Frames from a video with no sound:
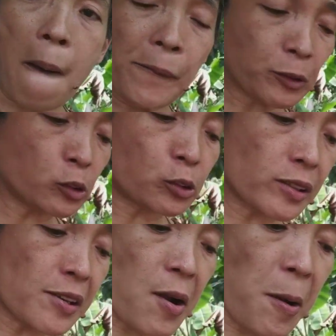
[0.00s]
It looks
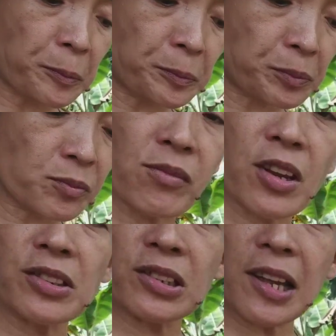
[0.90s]
like a
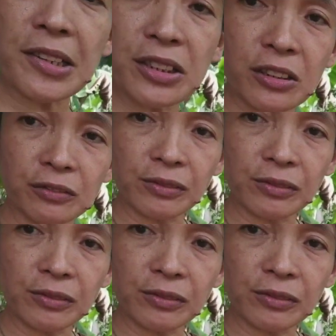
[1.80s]
slice of